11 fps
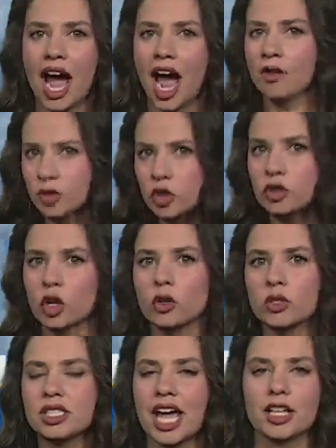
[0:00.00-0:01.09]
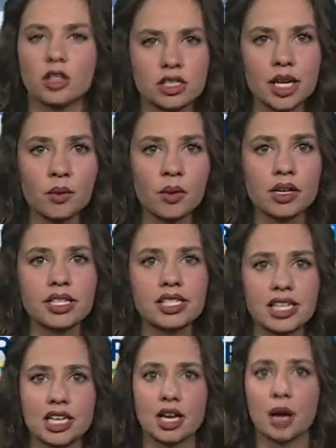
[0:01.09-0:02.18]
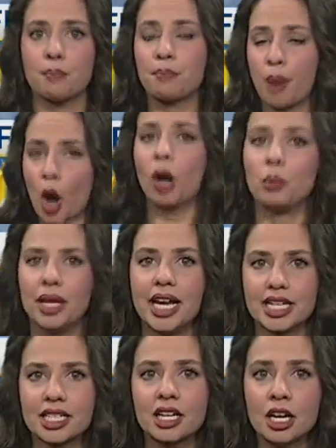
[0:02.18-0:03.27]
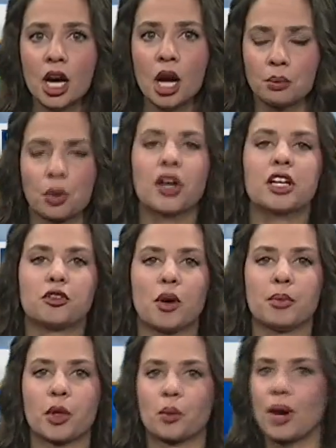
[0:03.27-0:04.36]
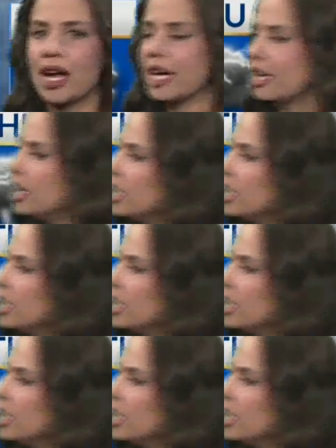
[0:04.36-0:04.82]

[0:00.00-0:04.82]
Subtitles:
after Thursday, it looks like we're going to see a permanent break from the rain.